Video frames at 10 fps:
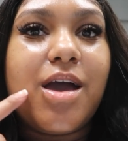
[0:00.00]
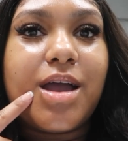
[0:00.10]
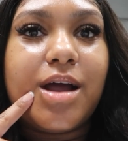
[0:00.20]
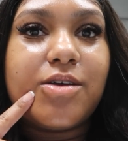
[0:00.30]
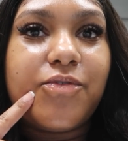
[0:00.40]

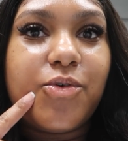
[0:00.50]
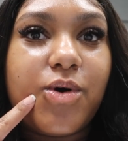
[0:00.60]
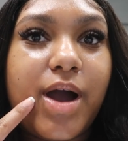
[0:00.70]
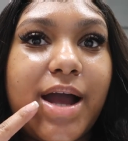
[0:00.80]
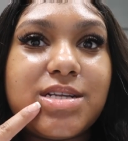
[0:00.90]
kind of
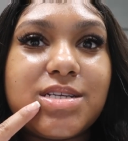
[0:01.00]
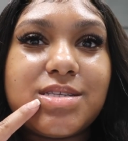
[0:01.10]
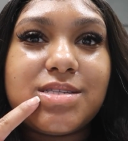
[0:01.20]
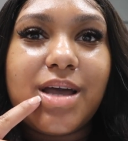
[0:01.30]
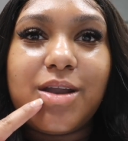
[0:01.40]
full. I
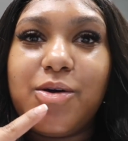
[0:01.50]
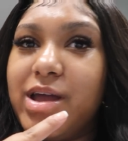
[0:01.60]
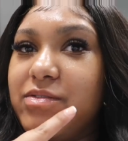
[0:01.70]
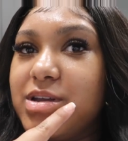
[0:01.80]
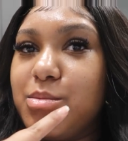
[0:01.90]
just, I don't
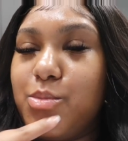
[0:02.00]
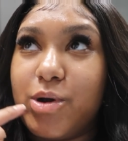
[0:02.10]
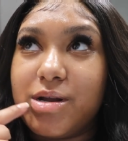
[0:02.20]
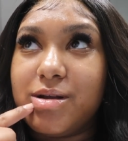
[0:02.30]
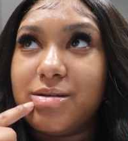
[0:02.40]
have any
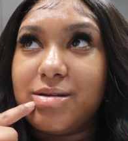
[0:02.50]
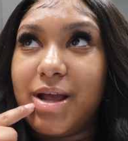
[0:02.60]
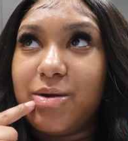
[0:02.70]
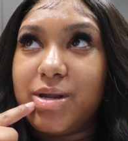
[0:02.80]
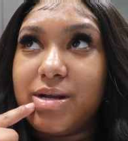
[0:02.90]
border
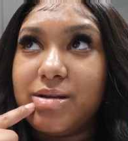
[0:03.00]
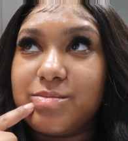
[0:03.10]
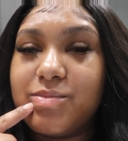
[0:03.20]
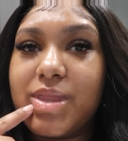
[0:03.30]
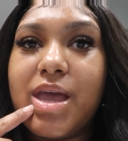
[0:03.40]
down here.
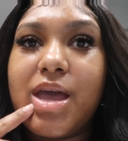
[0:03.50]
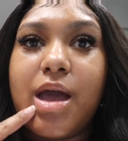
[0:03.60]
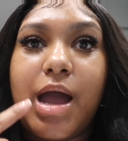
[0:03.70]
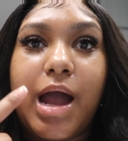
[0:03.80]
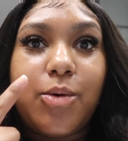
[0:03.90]

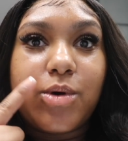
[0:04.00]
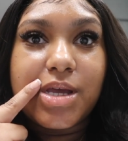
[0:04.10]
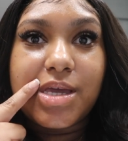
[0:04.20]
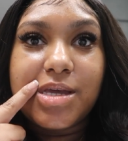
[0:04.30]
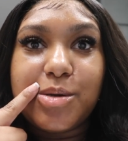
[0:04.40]
I want
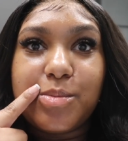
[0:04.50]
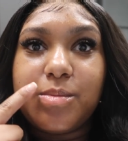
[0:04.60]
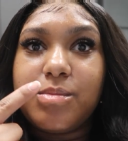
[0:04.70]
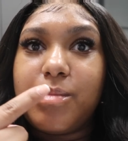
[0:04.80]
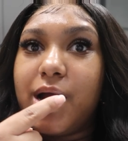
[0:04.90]
to keep
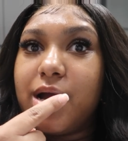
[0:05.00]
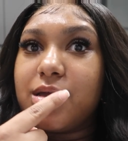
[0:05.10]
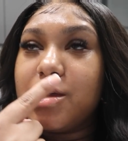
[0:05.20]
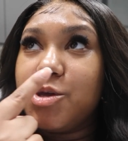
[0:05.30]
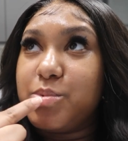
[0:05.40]
my
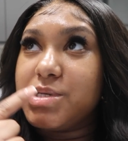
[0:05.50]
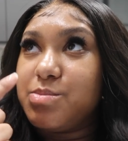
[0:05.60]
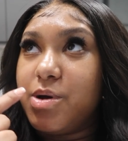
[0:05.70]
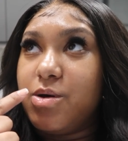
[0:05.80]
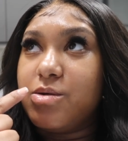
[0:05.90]

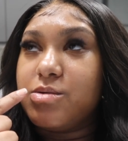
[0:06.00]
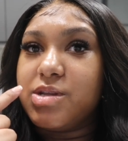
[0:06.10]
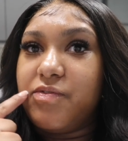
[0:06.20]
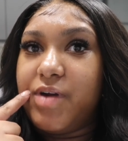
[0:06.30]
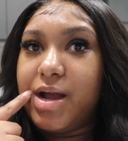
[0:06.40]
cupid's bow
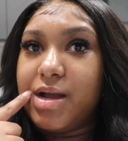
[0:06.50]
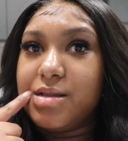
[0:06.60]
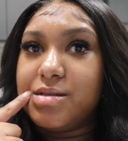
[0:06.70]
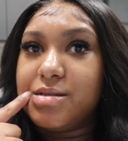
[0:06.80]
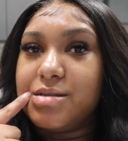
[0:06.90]
yeah,
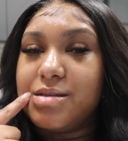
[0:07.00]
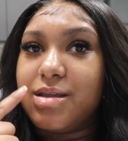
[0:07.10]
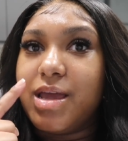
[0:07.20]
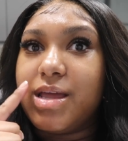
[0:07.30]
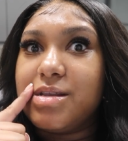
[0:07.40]
defined. Yeah
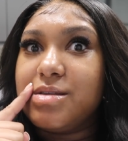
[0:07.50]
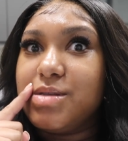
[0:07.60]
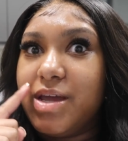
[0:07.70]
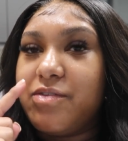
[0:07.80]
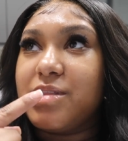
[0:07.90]

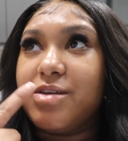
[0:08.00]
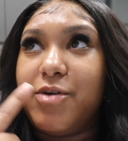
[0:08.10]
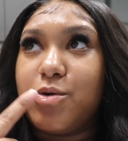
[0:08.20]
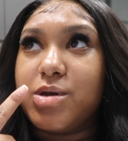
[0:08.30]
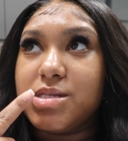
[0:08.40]
and definitely
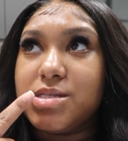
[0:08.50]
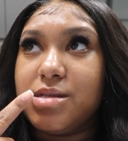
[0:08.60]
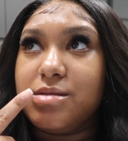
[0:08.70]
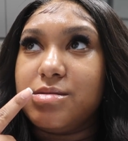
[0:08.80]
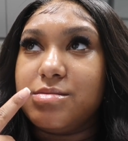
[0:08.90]

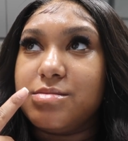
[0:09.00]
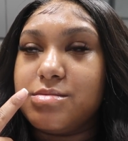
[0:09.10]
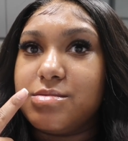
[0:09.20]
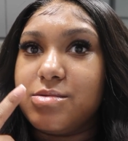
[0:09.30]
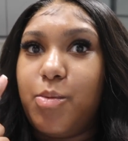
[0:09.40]
focusing
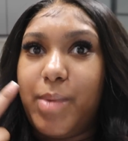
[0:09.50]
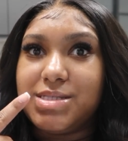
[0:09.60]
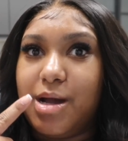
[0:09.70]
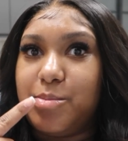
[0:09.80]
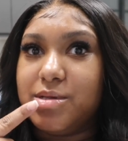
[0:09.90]
on, on my
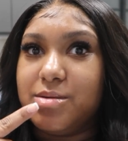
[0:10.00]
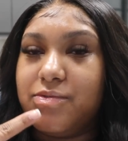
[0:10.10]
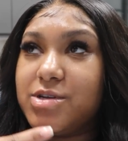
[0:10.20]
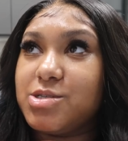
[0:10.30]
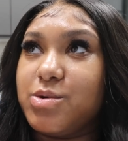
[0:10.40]
top lip
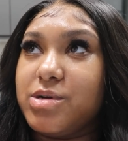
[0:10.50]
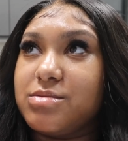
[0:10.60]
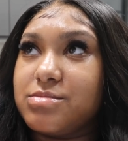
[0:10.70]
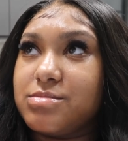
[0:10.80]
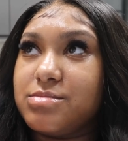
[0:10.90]
for sure.
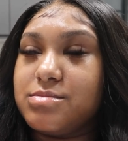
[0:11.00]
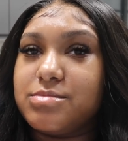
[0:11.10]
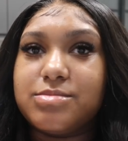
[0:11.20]
Yeah.